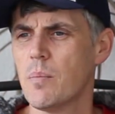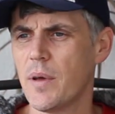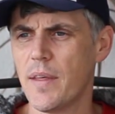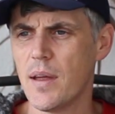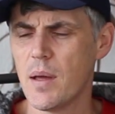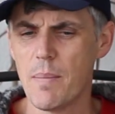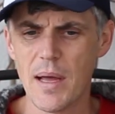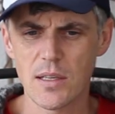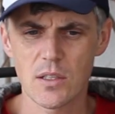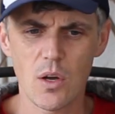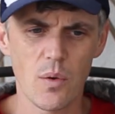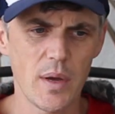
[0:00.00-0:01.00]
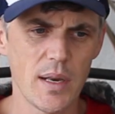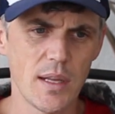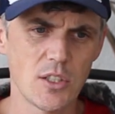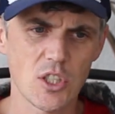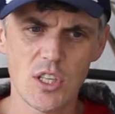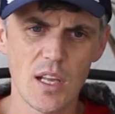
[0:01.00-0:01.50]
But it meant going
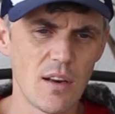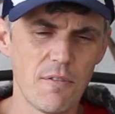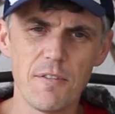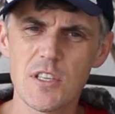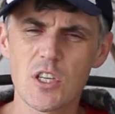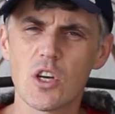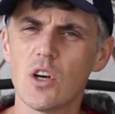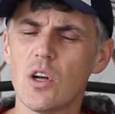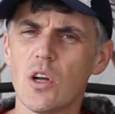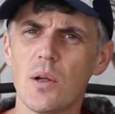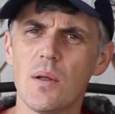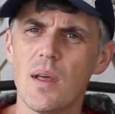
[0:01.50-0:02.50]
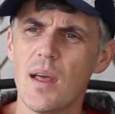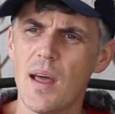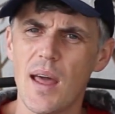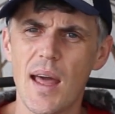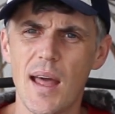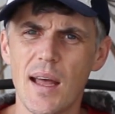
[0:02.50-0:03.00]
and just getting a physical
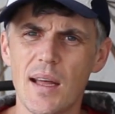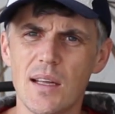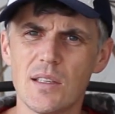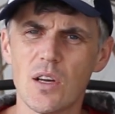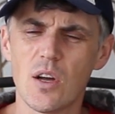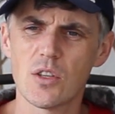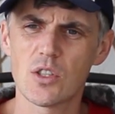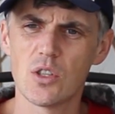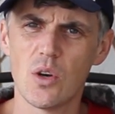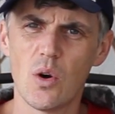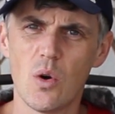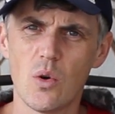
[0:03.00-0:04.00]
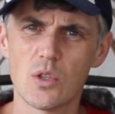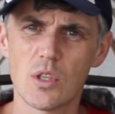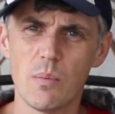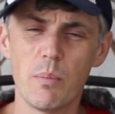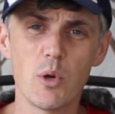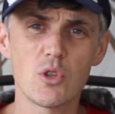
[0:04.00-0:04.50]
and also
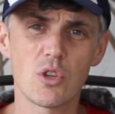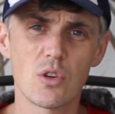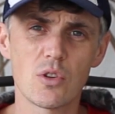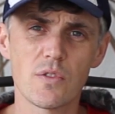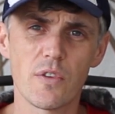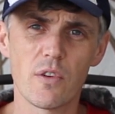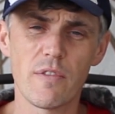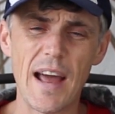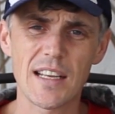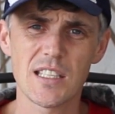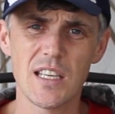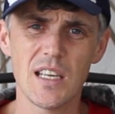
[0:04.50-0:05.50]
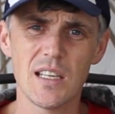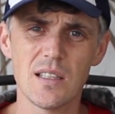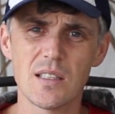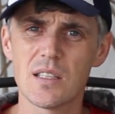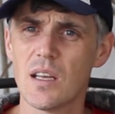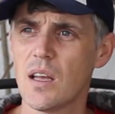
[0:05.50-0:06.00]
some boosters for
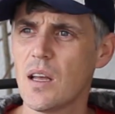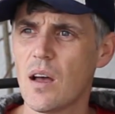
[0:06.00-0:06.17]
vaccines.